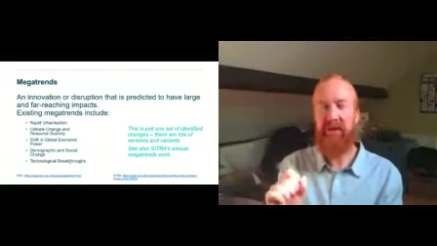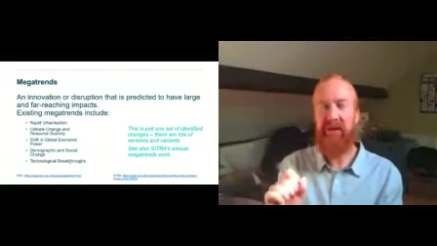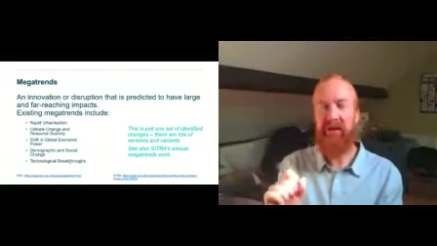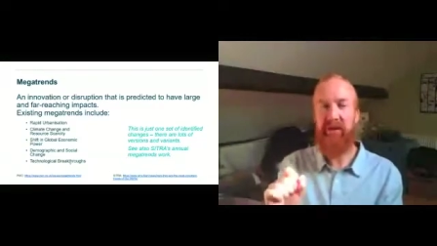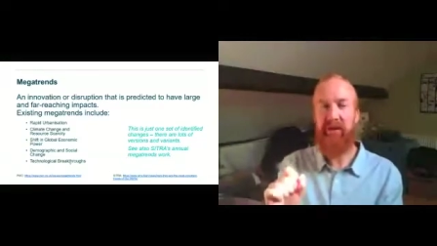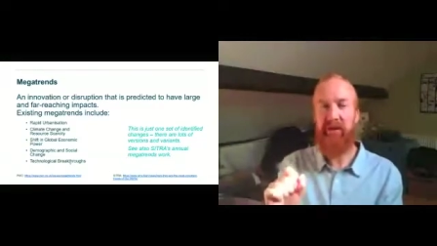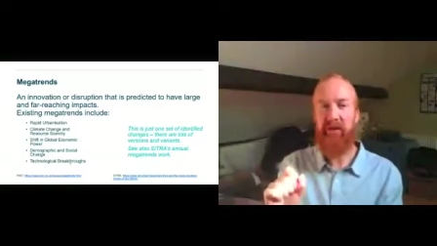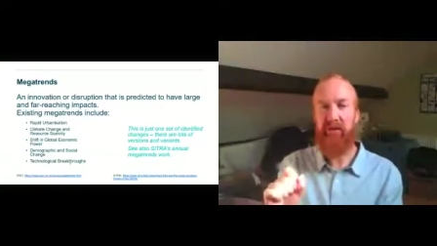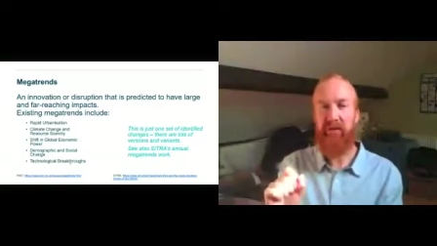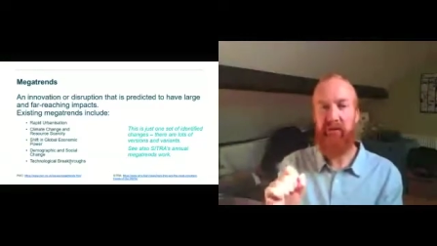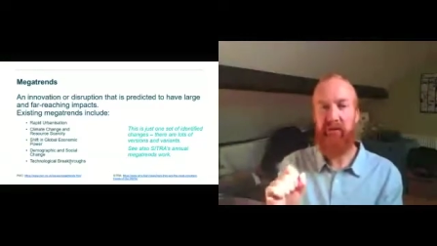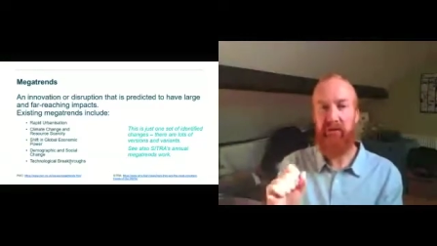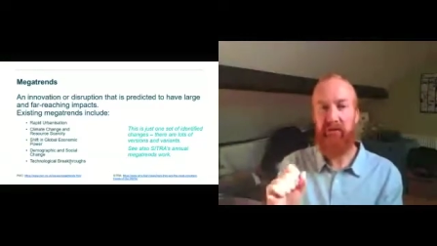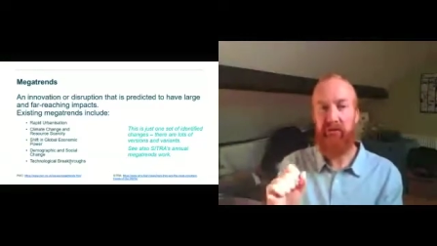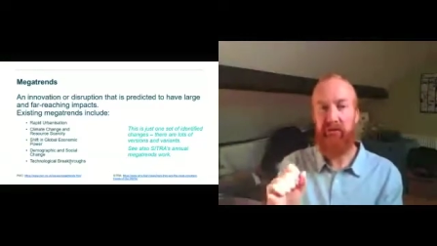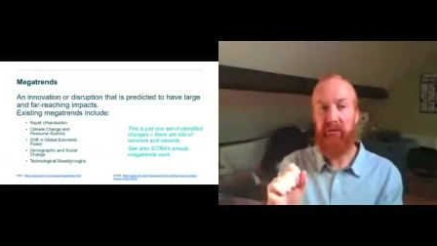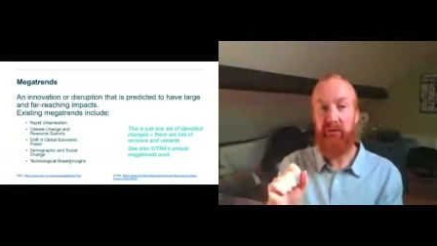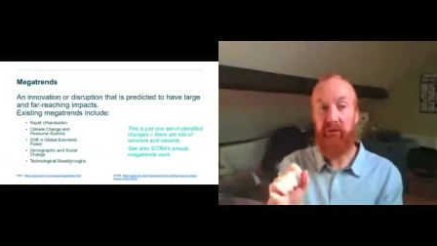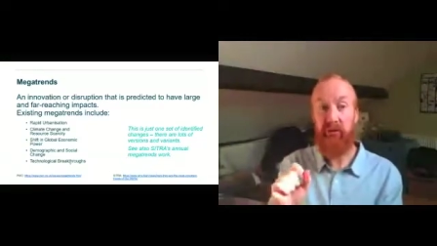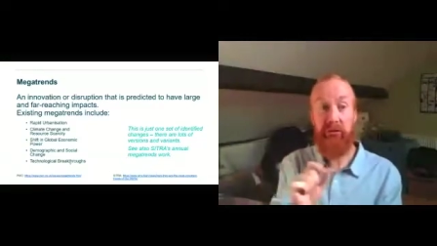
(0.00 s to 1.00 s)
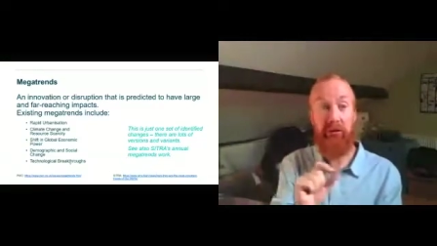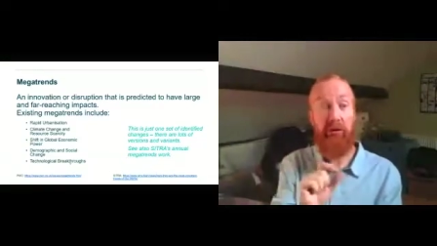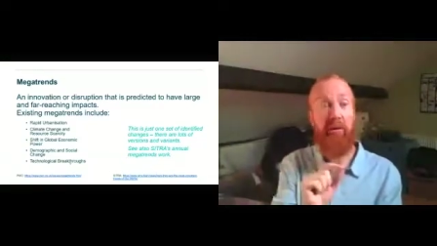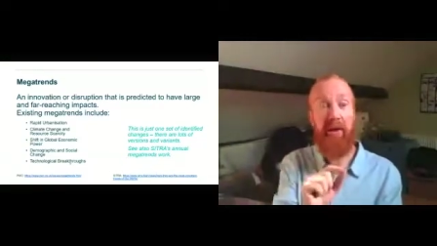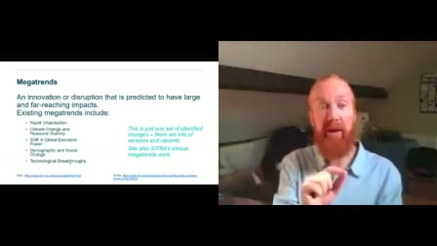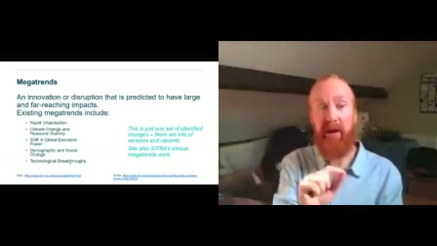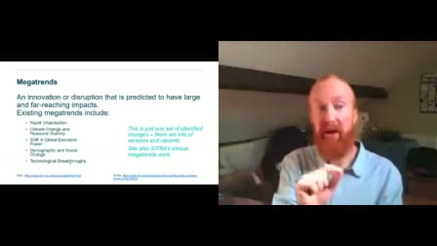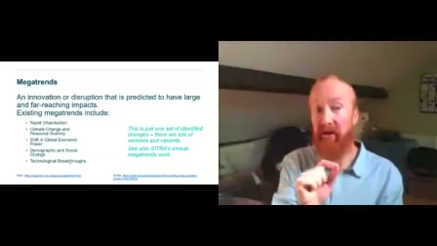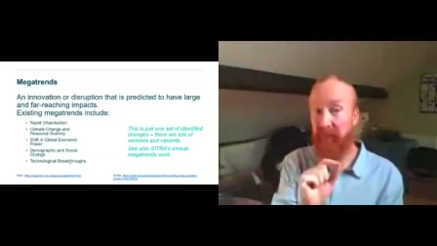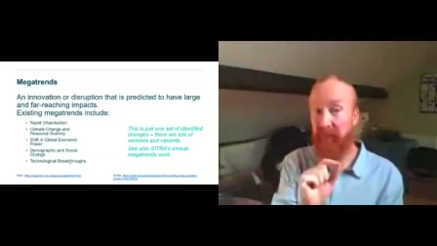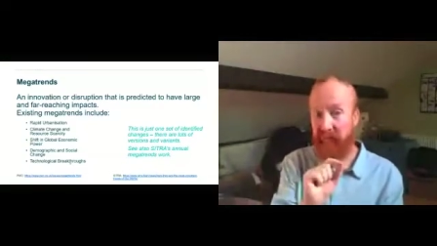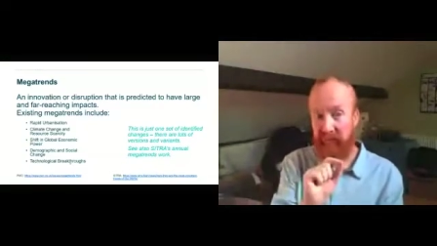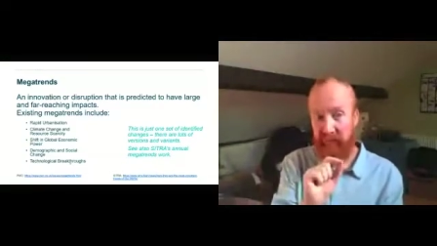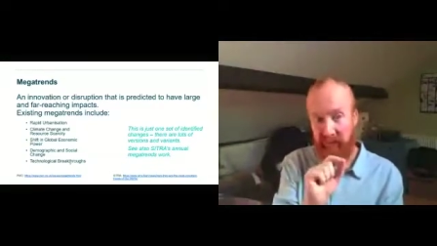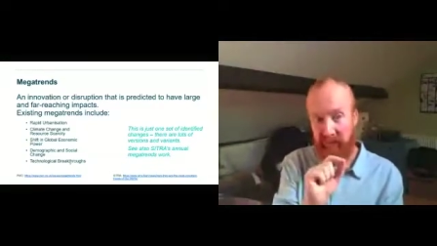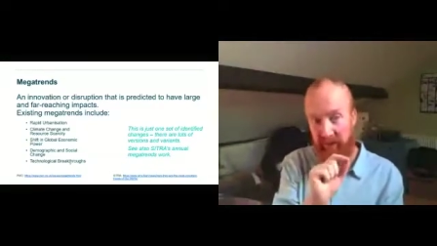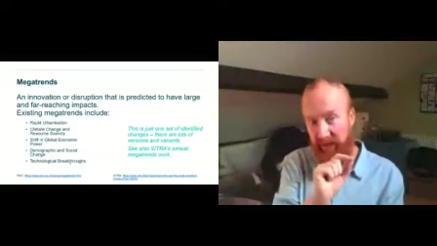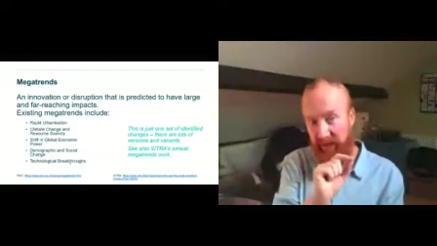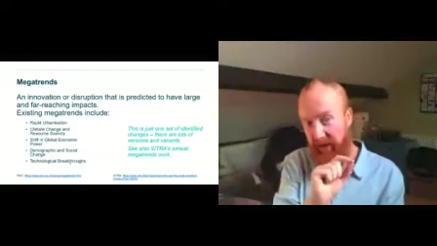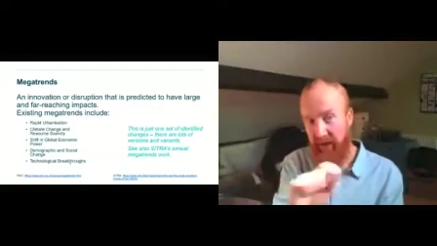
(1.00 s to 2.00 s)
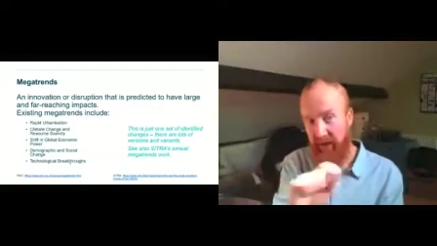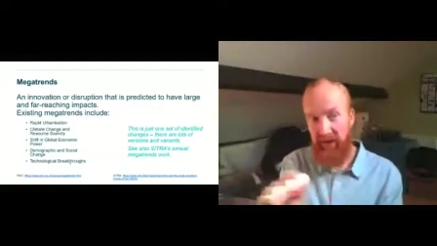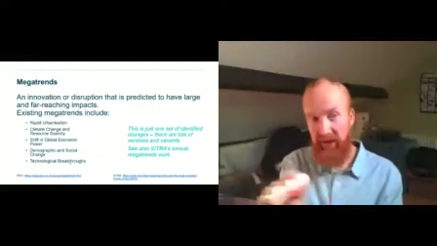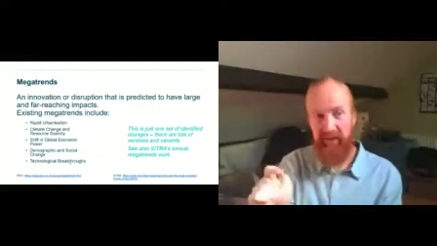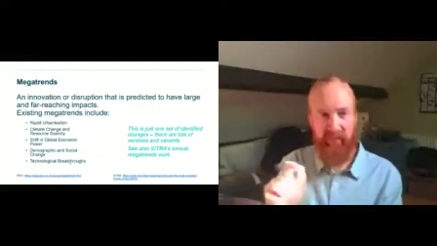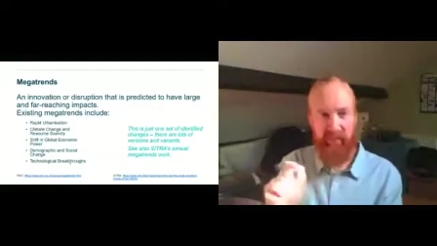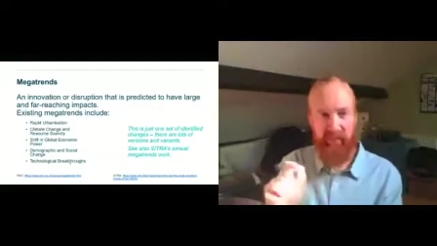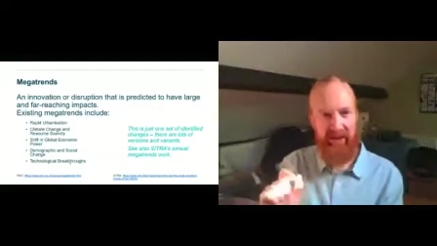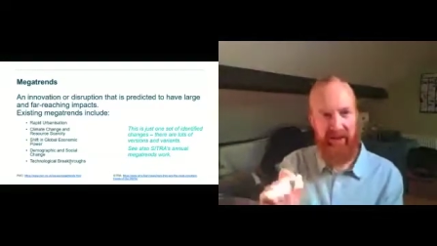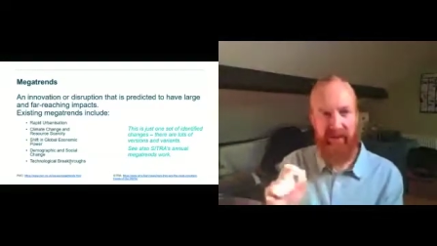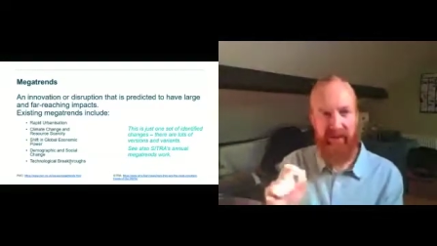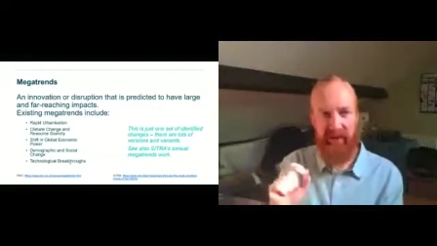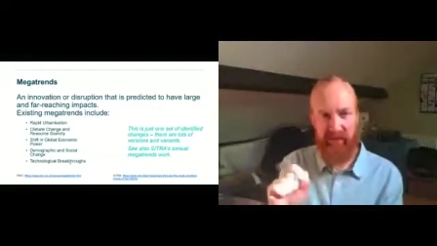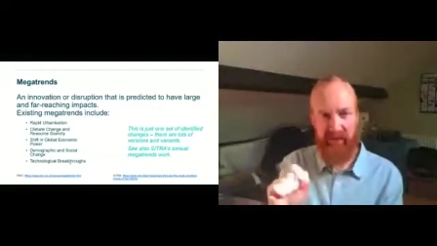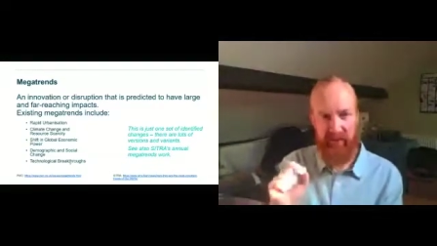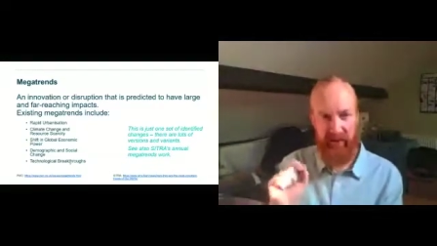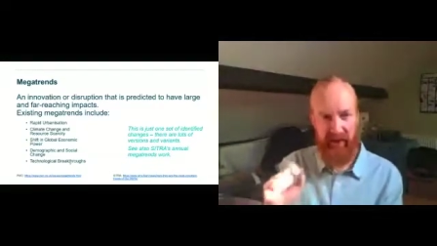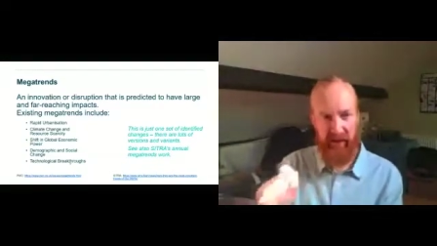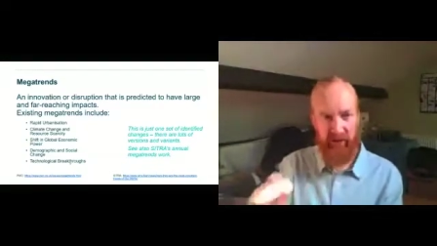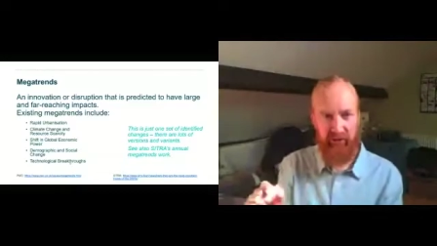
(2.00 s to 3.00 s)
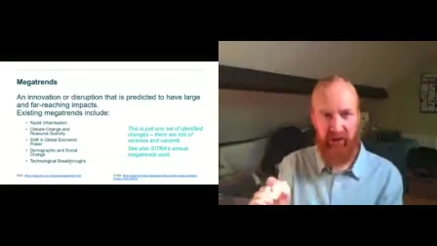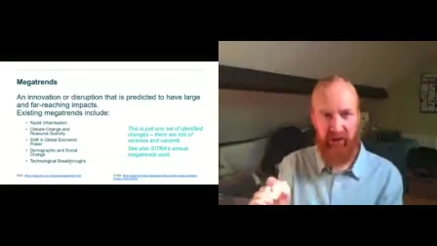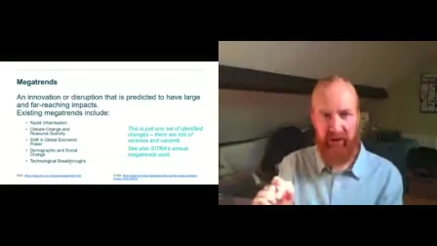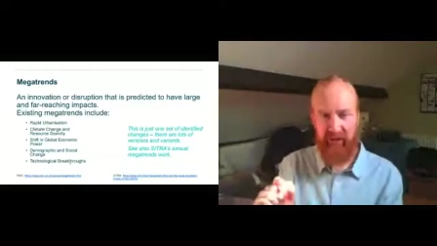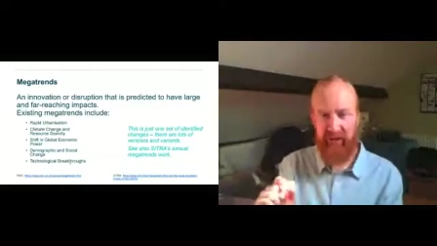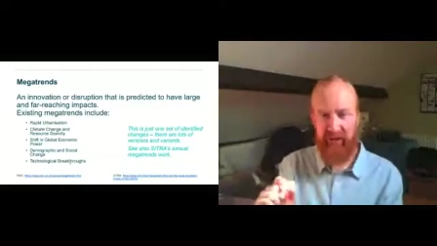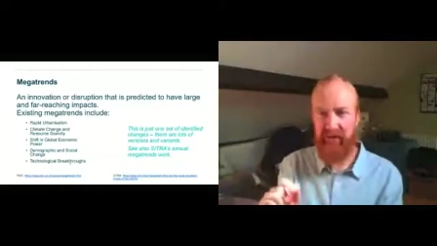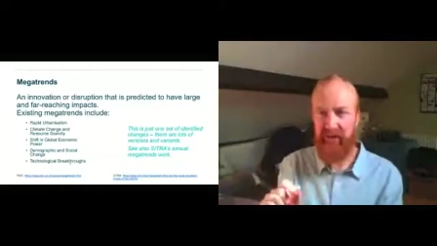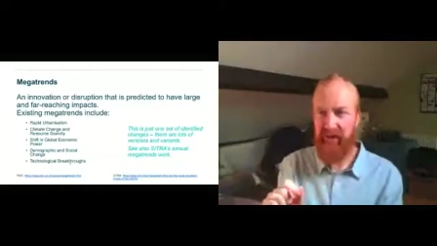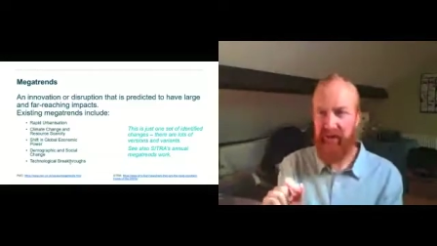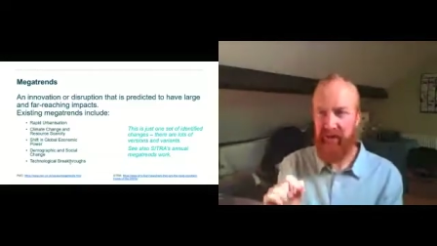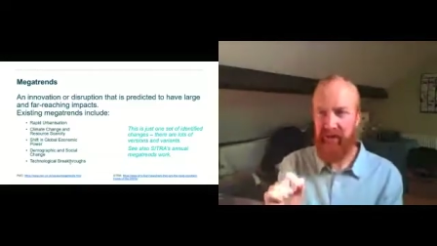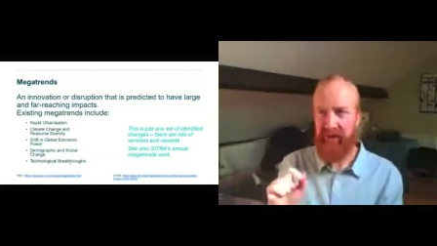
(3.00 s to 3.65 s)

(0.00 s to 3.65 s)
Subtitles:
They're not true enough in enough places to be a trend,